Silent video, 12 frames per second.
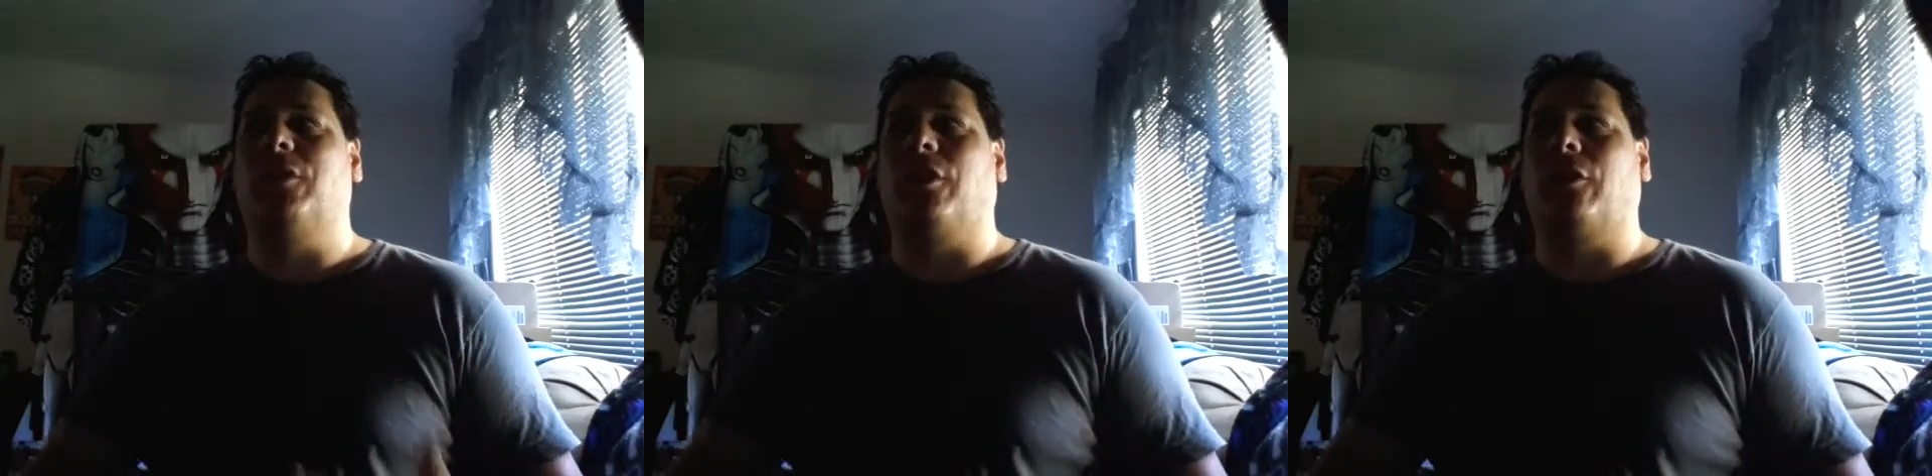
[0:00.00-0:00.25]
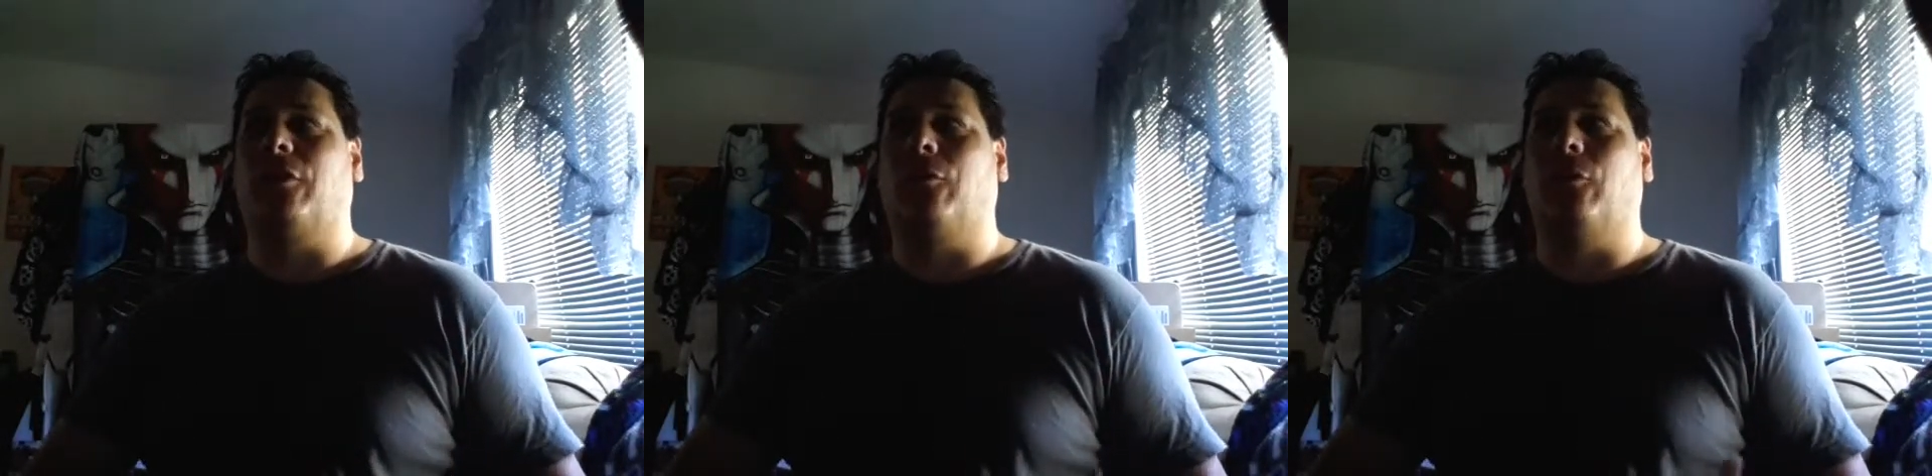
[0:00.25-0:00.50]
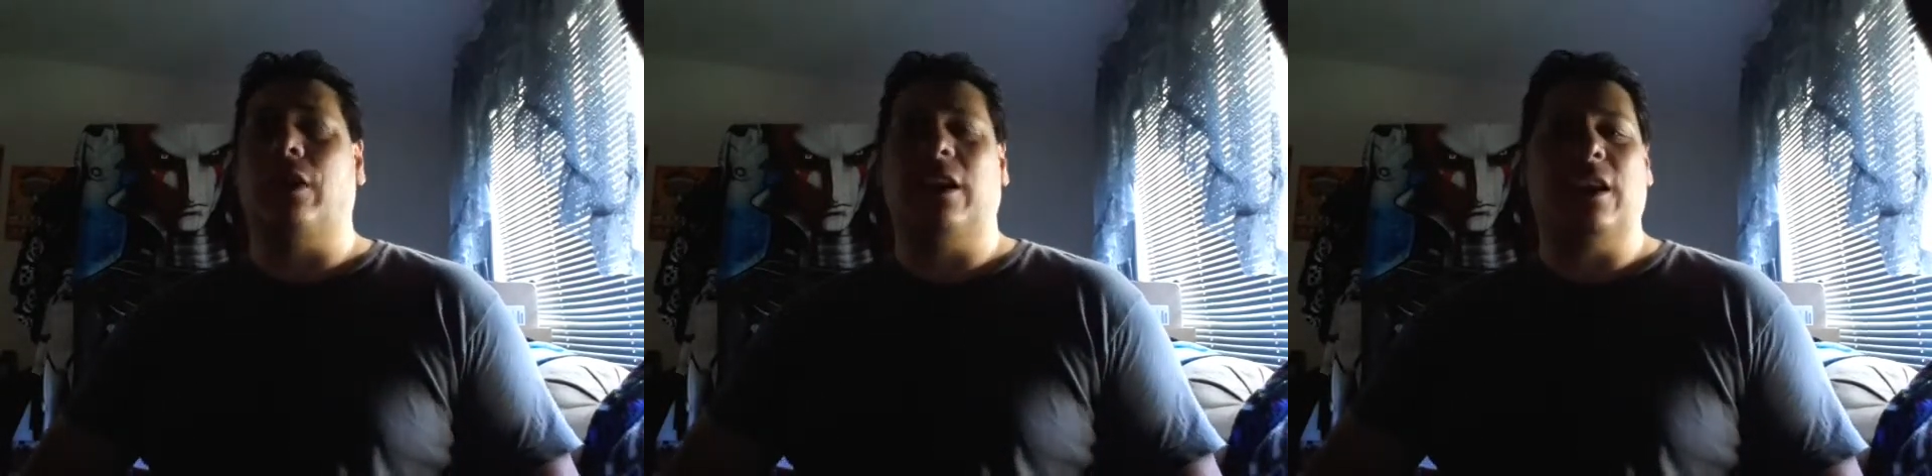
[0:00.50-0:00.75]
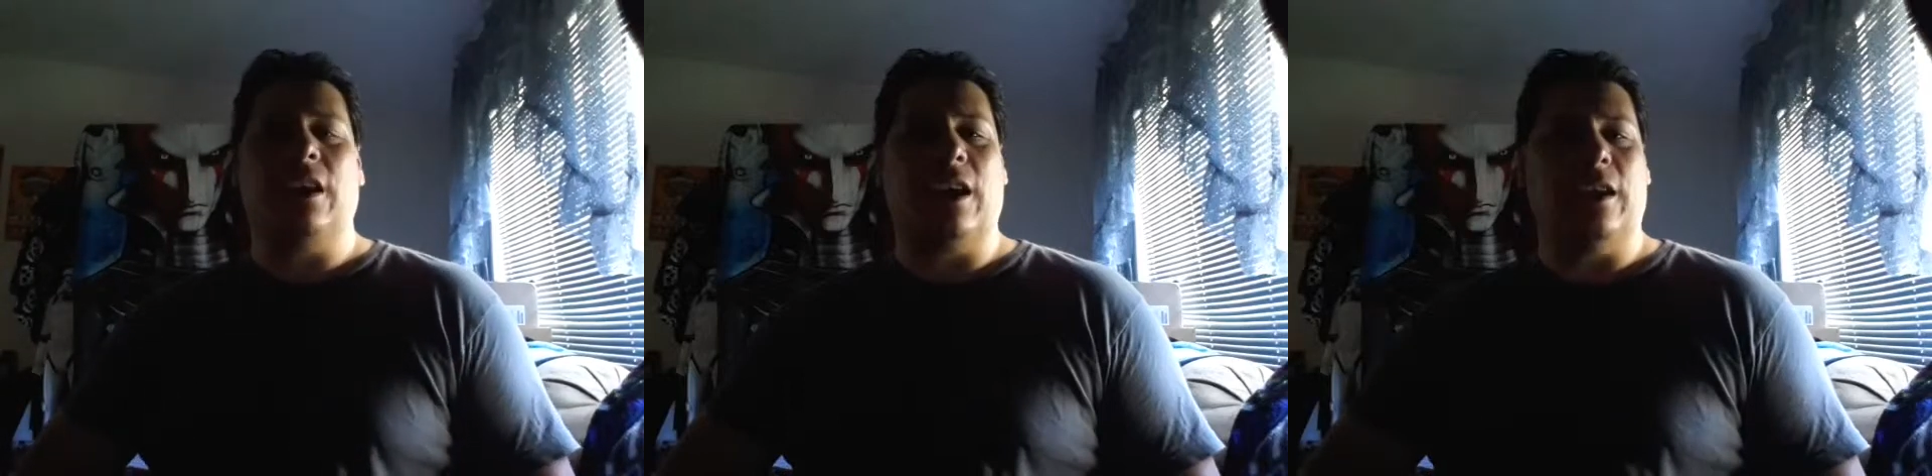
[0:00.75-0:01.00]
dark,
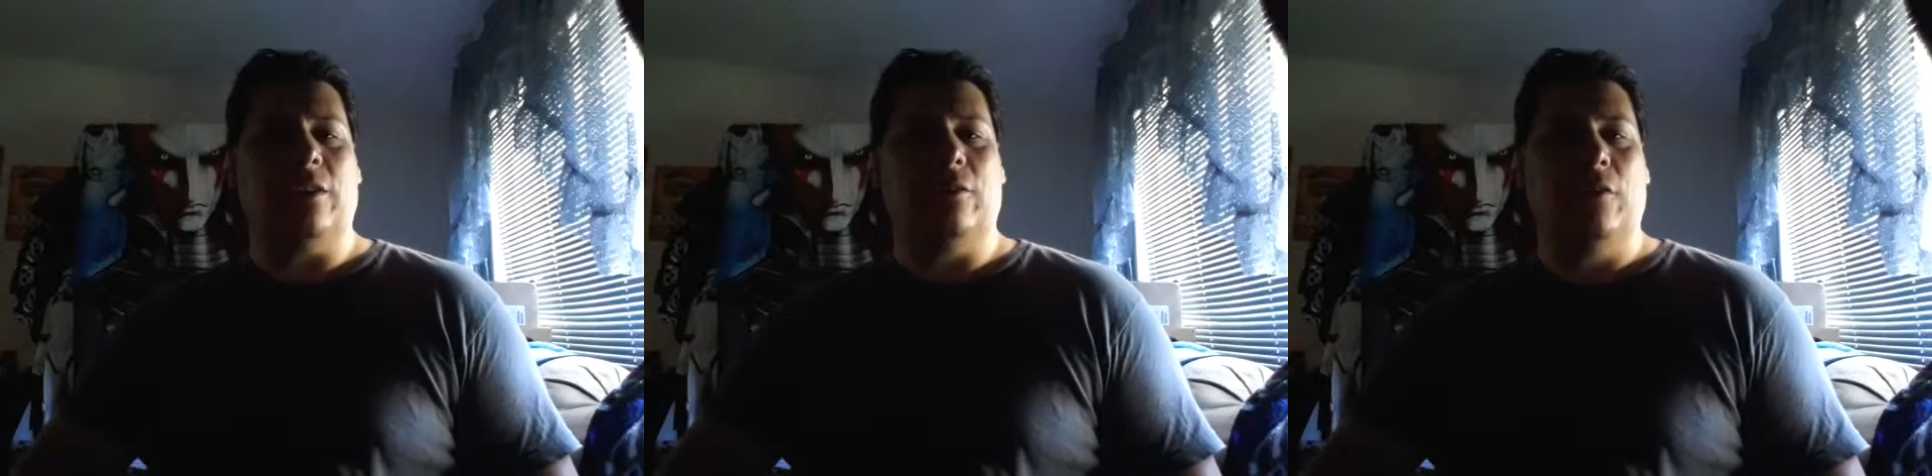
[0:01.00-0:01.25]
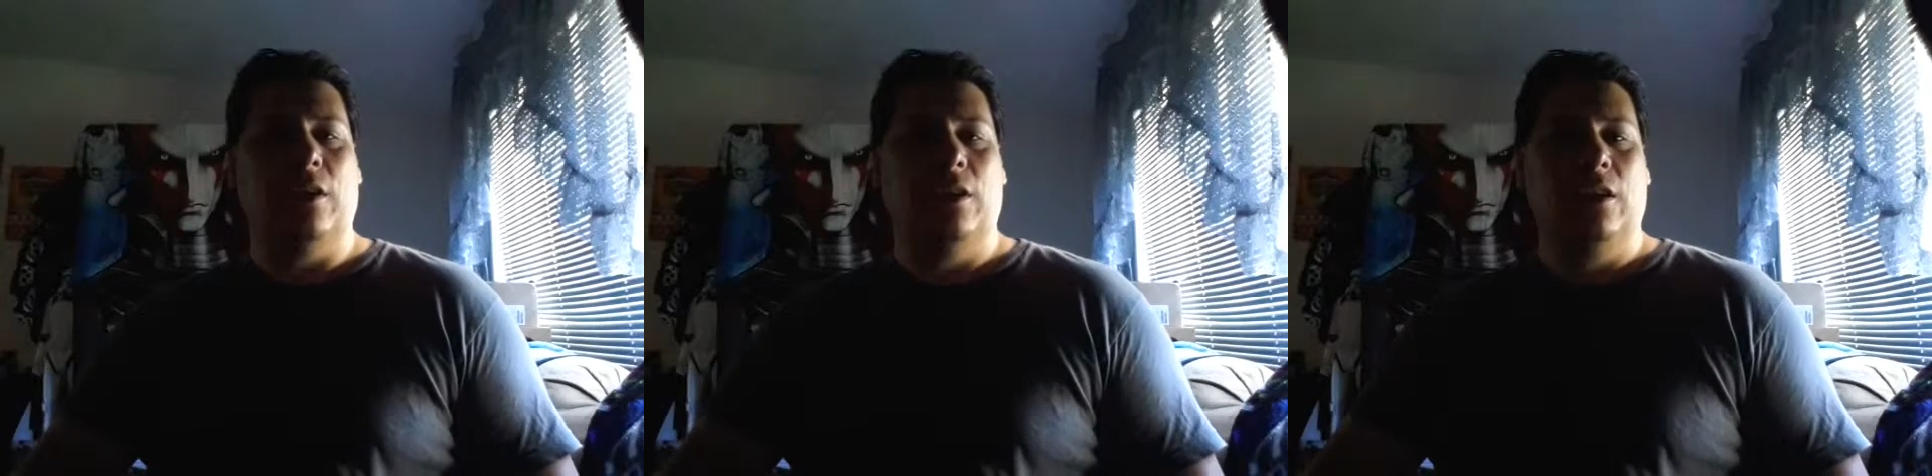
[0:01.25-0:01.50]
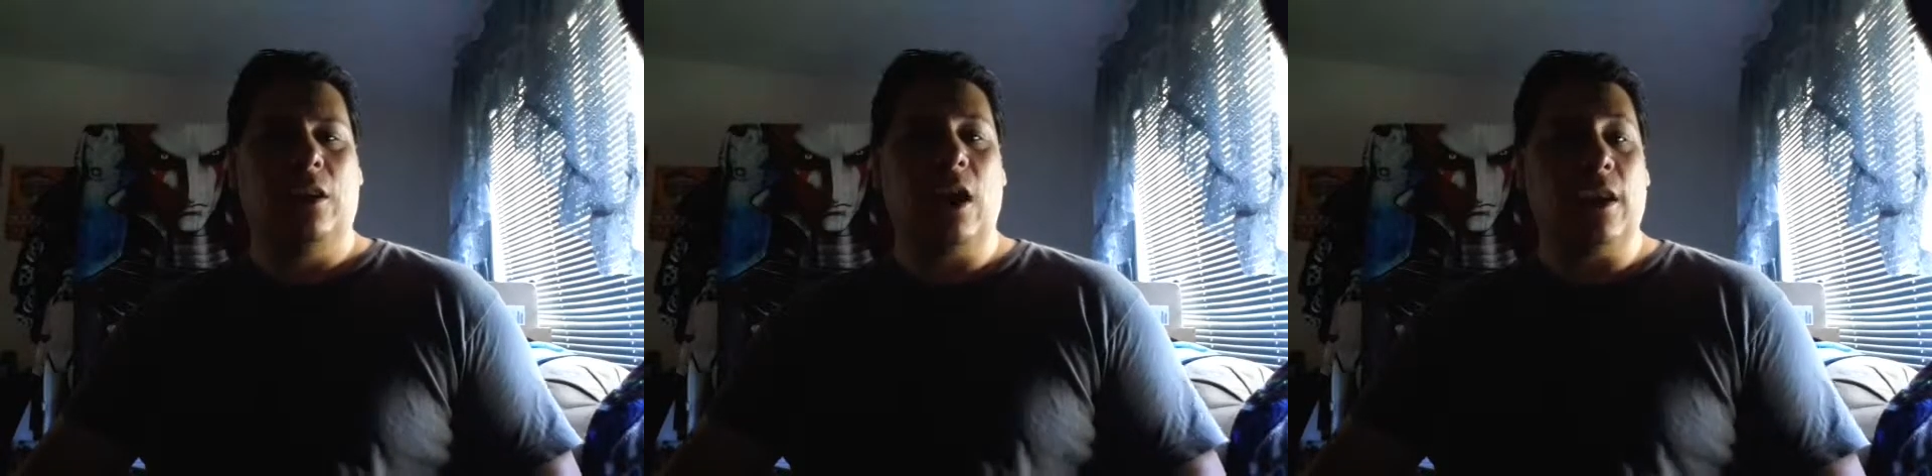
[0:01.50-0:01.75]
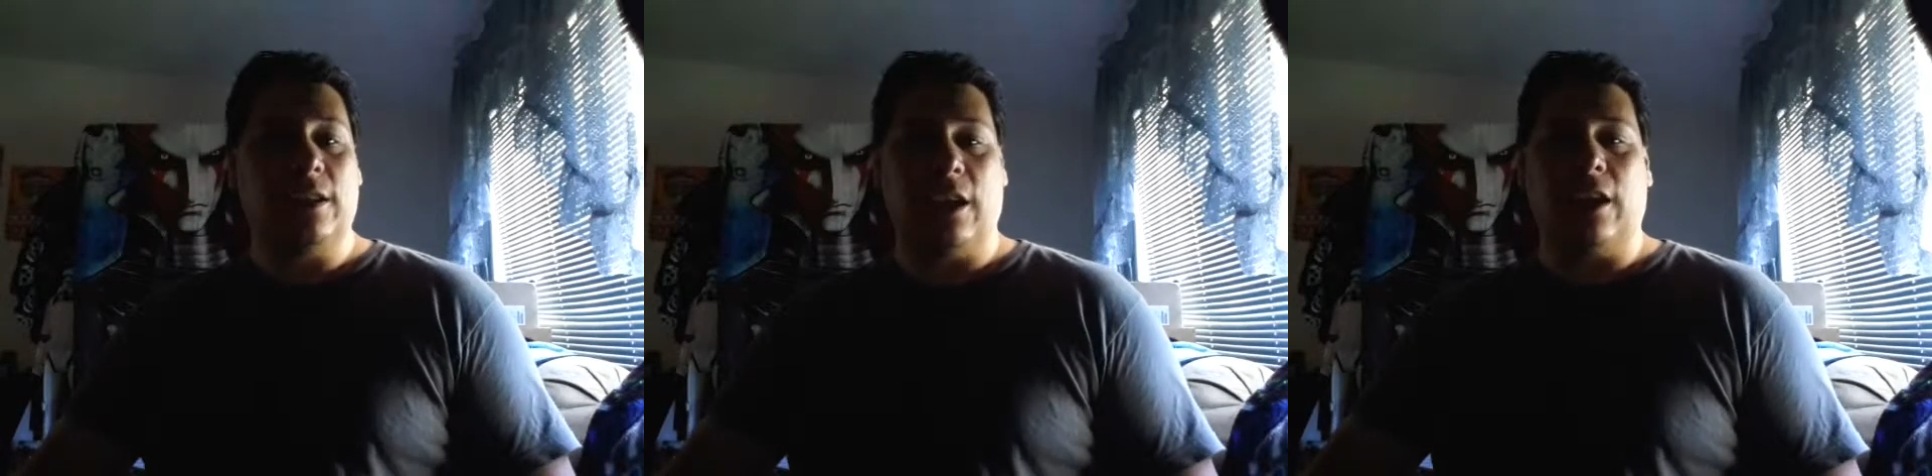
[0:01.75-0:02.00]
gritty kind of
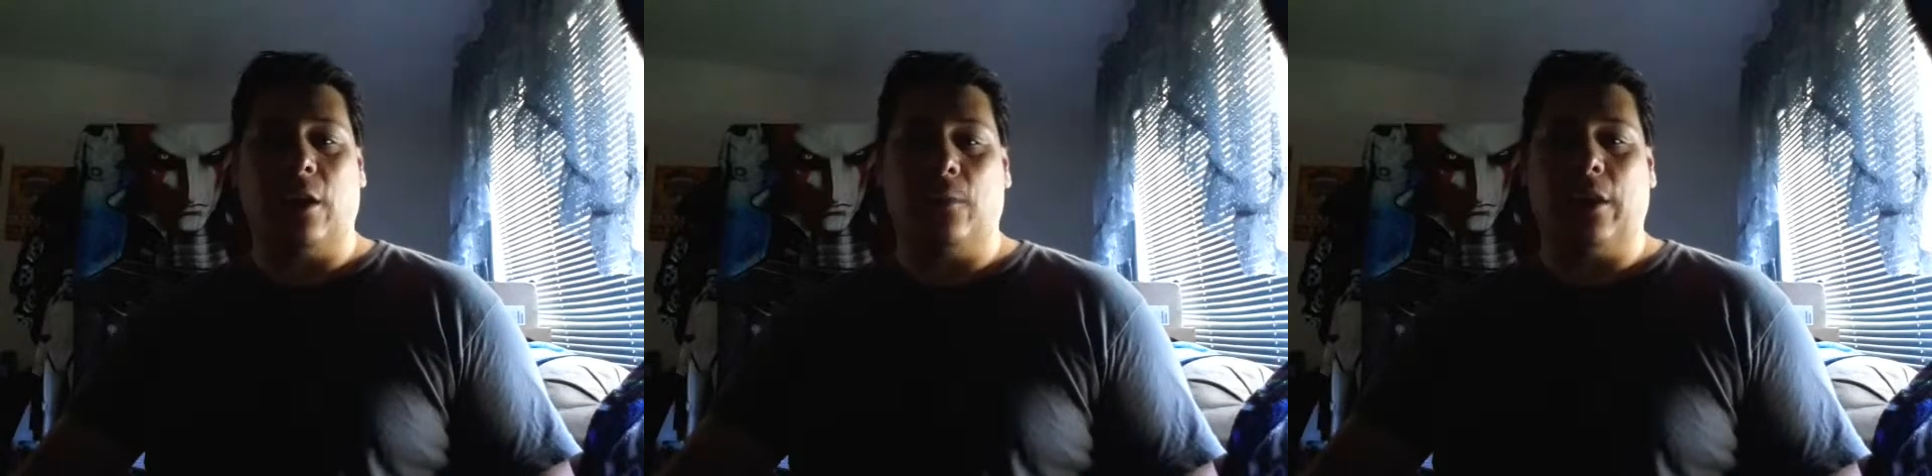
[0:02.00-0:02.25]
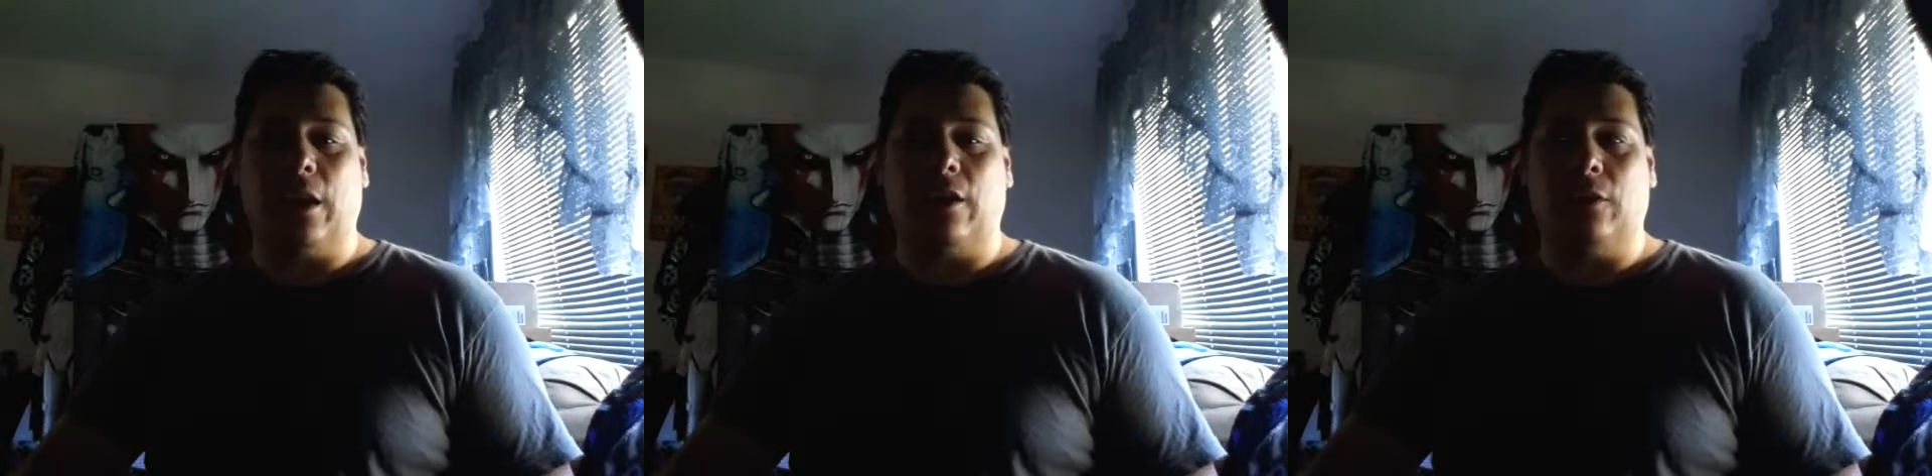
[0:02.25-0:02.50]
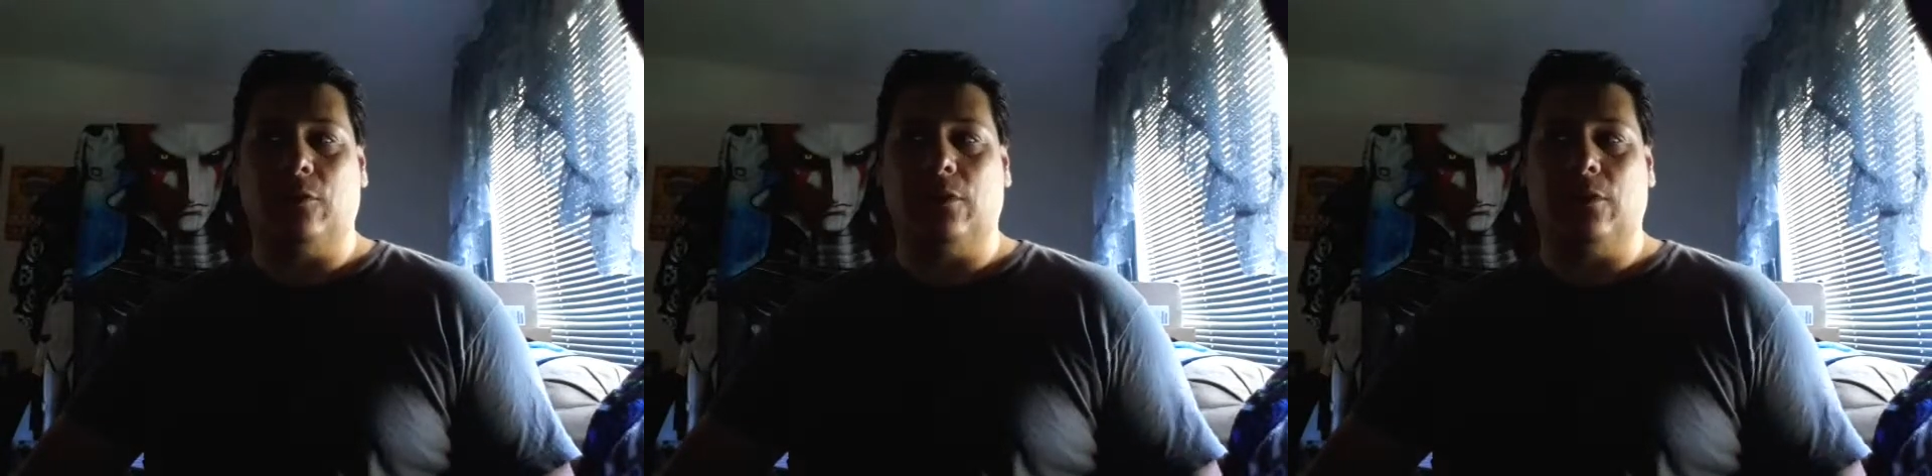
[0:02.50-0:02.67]
content coming out.